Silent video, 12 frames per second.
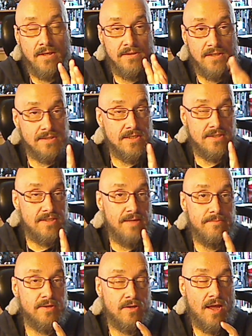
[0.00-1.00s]
doesn't
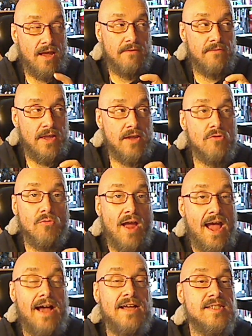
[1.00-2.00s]
seem to have a
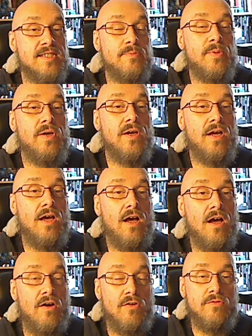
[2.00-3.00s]
grasp
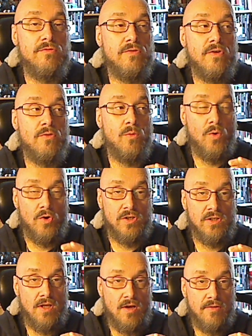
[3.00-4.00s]
of the word
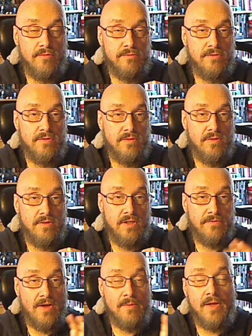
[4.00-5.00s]
love.
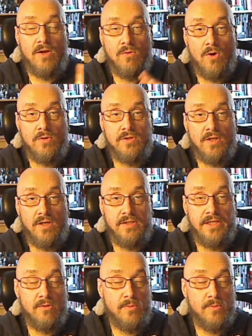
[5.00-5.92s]
If I may quote Aniko